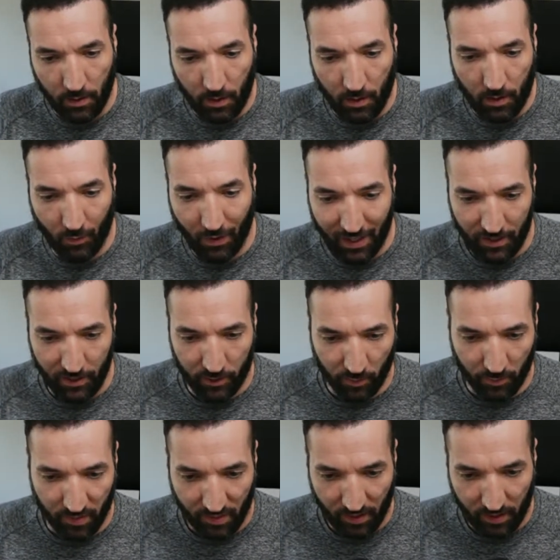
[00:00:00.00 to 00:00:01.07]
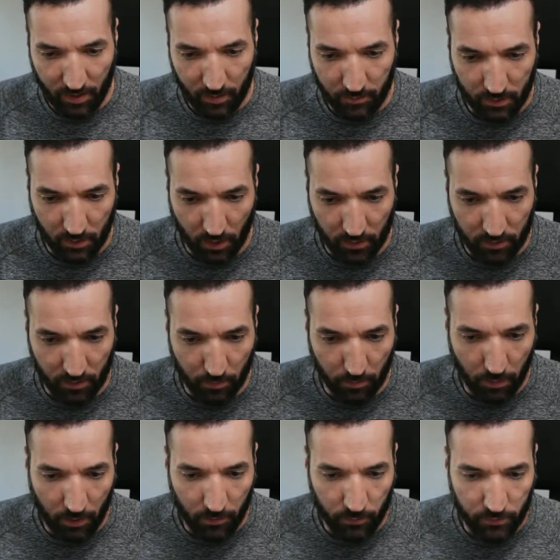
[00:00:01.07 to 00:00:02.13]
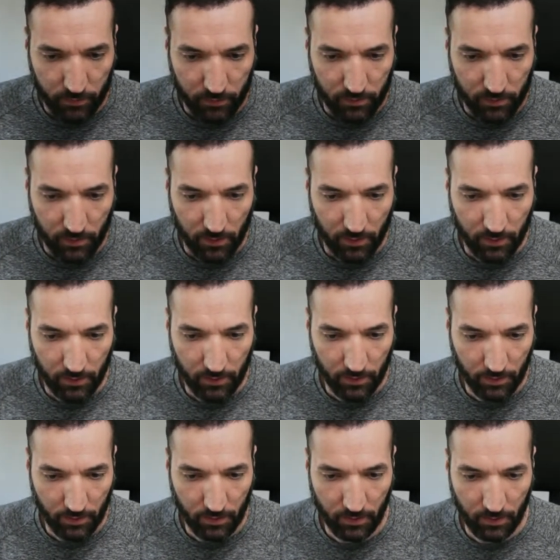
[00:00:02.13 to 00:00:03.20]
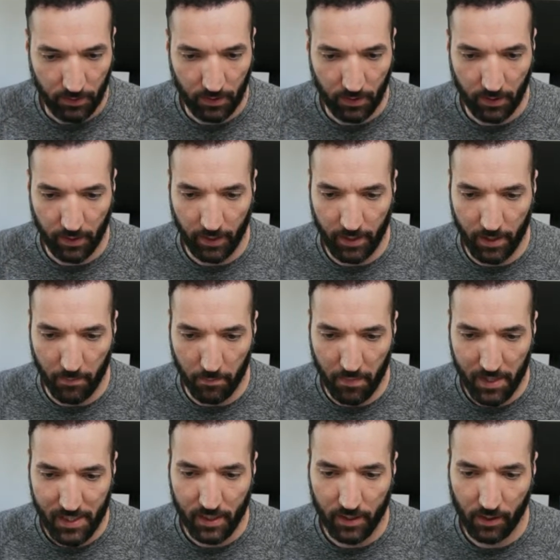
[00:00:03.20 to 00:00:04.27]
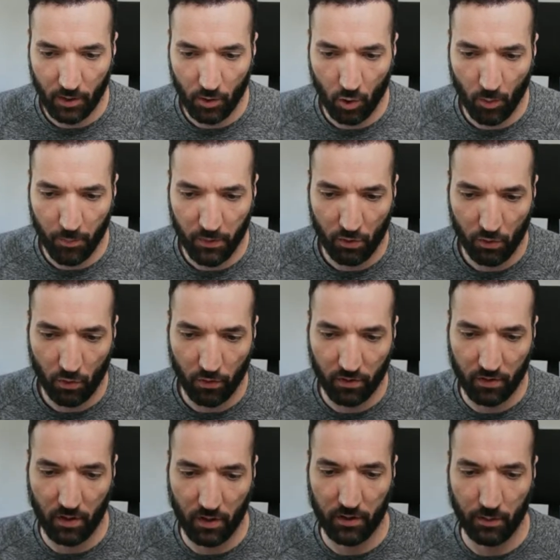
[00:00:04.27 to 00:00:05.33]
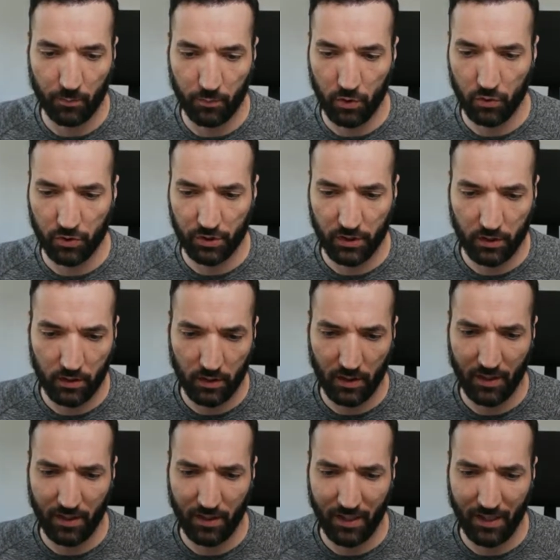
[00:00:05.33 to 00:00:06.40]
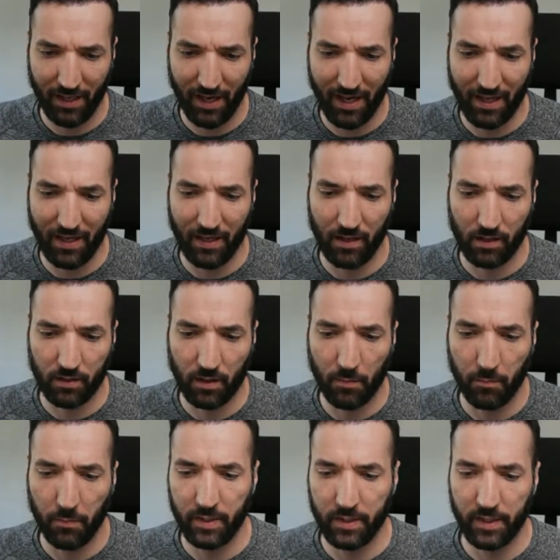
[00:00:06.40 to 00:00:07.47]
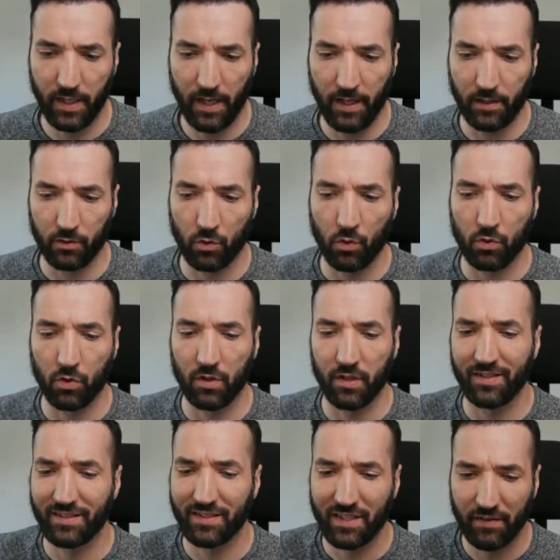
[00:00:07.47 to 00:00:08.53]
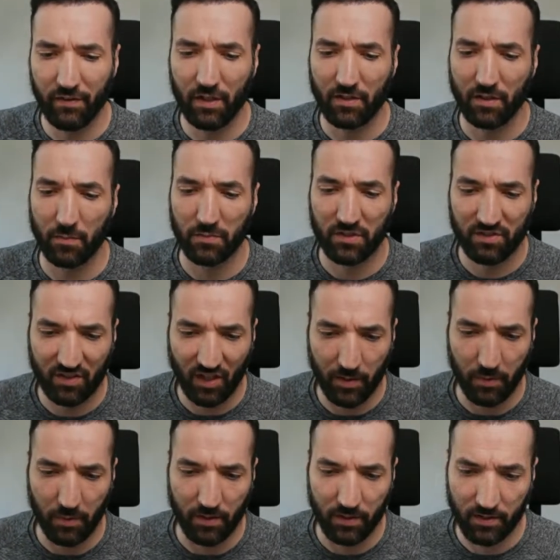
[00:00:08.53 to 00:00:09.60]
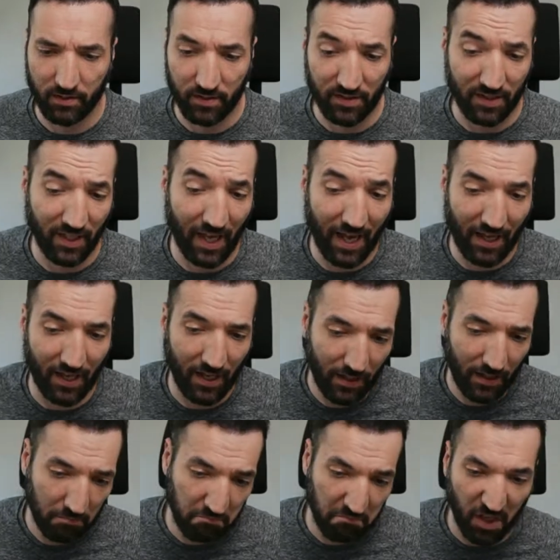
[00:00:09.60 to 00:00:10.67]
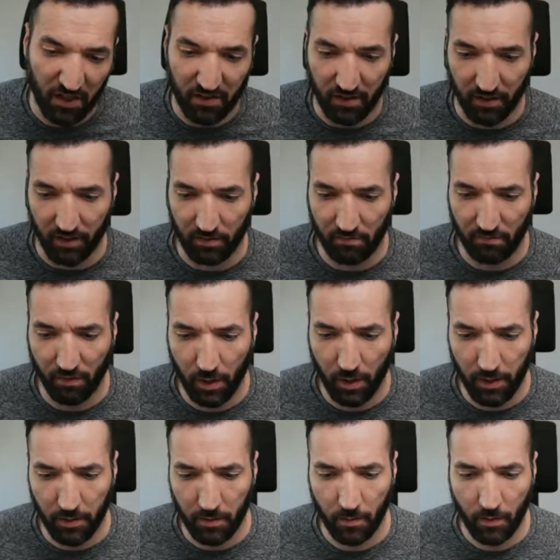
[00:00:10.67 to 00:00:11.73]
Wa alaikum salam, Dr. Baus. I am making an open source contribution in a halal company and Google is giving some stipend. Isn't halal? I think it's fine.